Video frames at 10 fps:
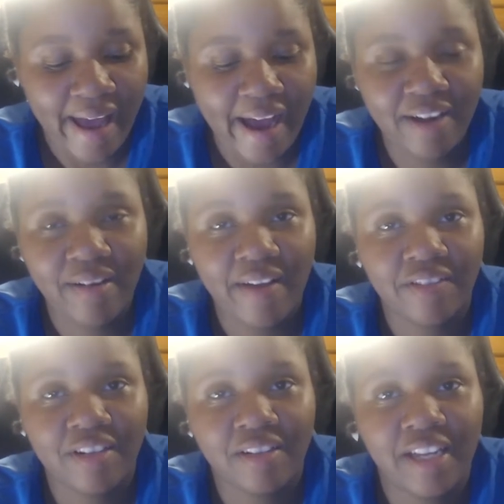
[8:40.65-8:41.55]
I don't have
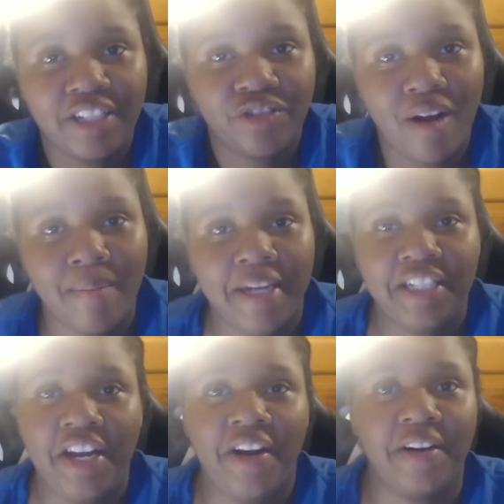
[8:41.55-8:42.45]
to like drop my
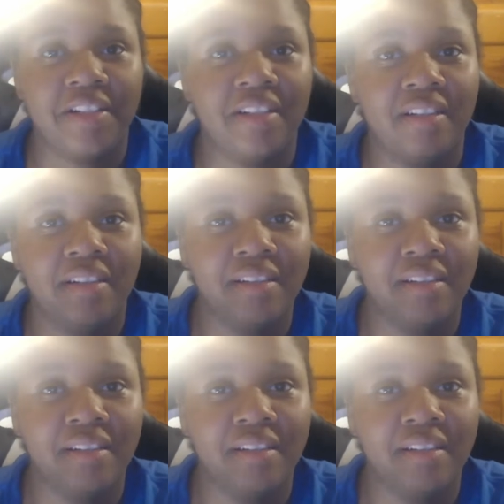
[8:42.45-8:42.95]
chair to